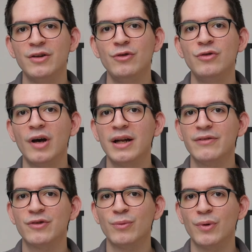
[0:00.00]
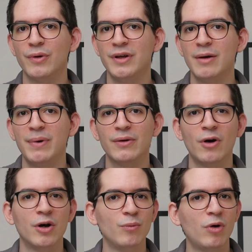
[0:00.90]
you do not have to worry about
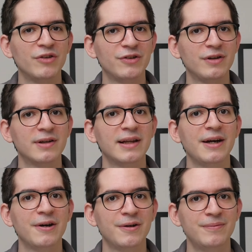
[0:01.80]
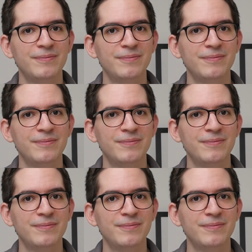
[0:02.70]
unwanted glare.